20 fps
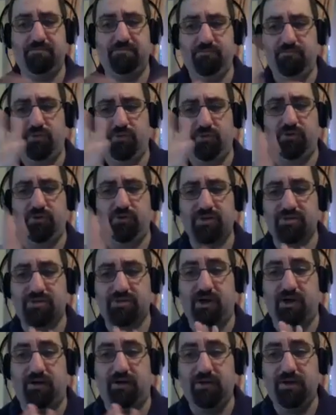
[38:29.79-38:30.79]
Moodle as
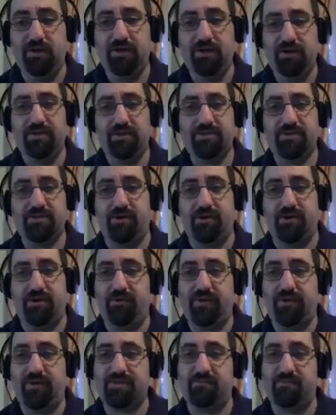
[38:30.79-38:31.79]
well. So
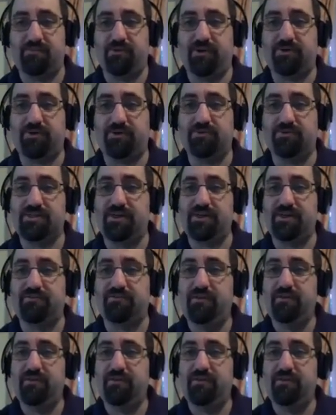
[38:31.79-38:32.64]
that's some really cool stuff.